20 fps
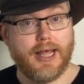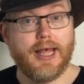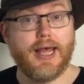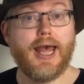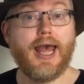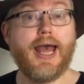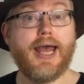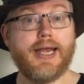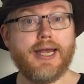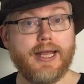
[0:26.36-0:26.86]

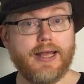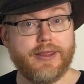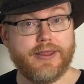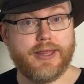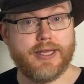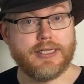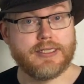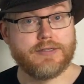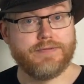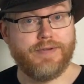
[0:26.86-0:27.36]
And in
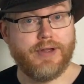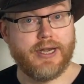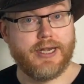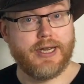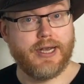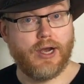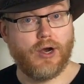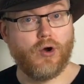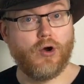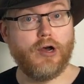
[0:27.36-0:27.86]
this
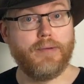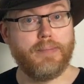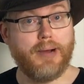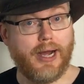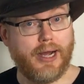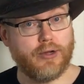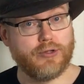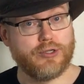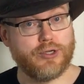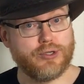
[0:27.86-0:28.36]
video
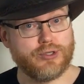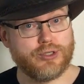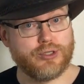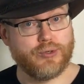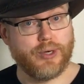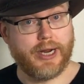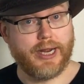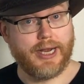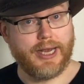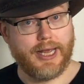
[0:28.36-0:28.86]
about
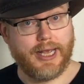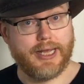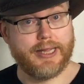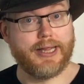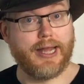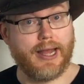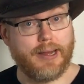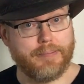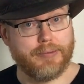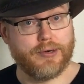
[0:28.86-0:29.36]
Australian
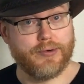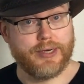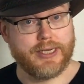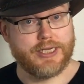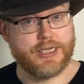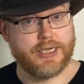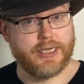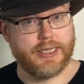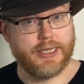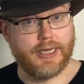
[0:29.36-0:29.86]

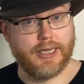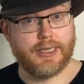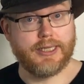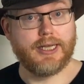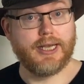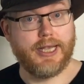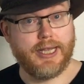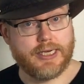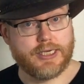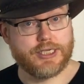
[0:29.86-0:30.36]
Aboriginal
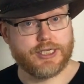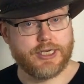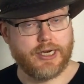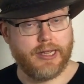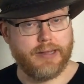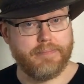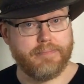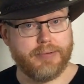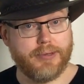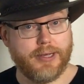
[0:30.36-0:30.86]

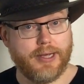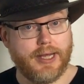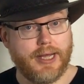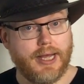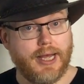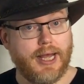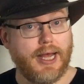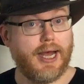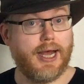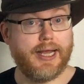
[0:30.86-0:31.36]
kinship,
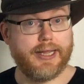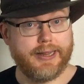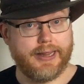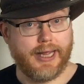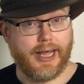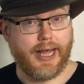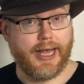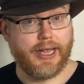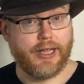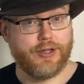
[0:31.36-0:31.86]
I'd
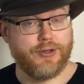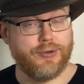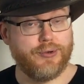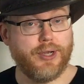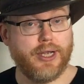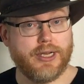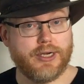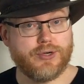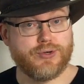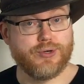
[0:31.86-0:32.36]
like to
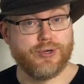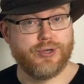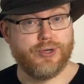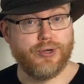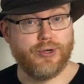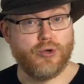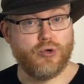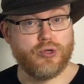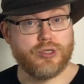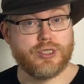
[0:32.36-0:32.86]

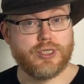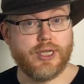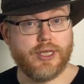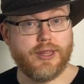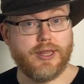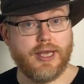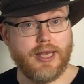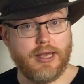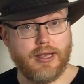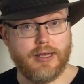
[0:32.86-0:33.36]
introduce
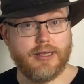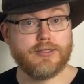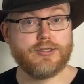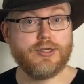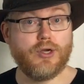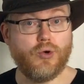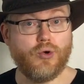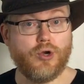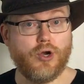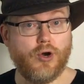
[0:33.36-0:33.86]
the
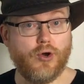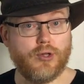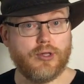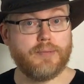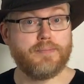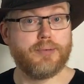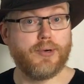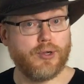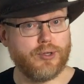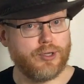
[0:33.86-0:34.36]

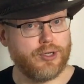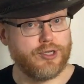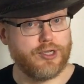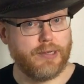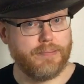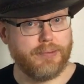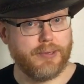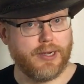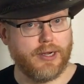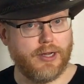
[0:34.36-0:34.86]
so-called
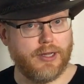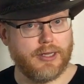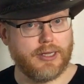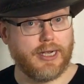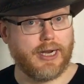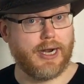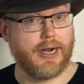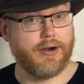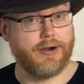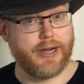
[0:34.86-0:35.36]
prototypical
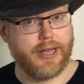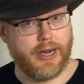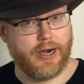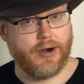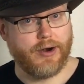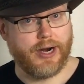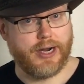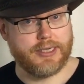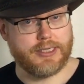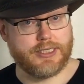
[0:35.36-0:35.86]

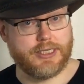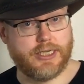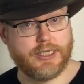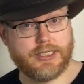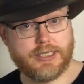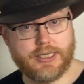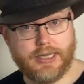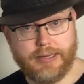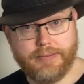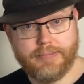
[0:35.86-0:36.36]
Kariera
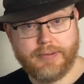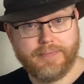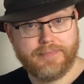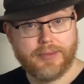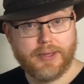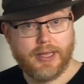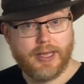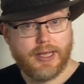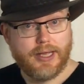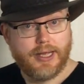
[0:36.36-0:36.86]
system
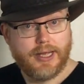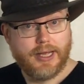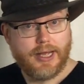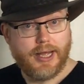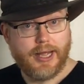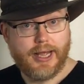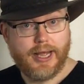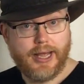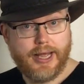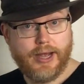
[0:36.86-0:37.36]

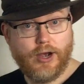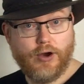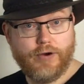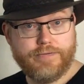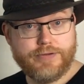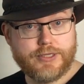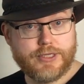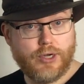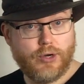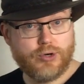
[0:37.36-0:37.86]

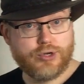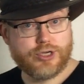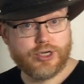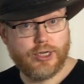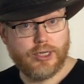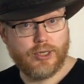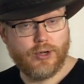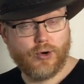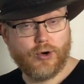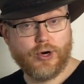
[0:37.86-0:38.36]
of
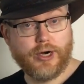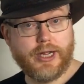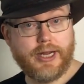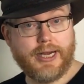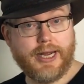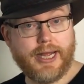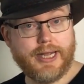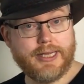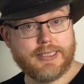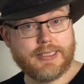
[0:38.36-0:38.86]
social
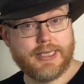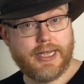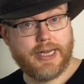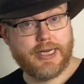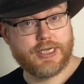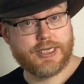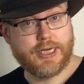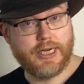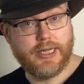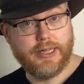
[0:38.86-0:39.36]

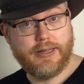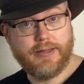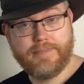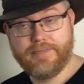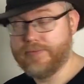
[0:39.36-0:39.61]
organization,